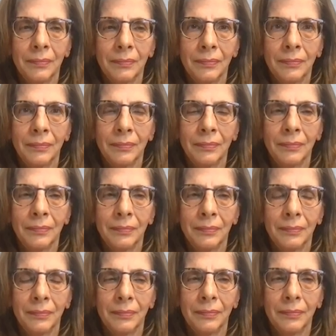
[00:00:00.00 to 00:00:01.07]

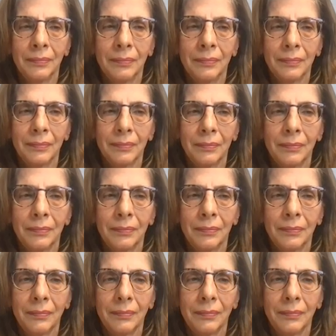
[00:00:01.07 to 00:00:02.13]
[no speech]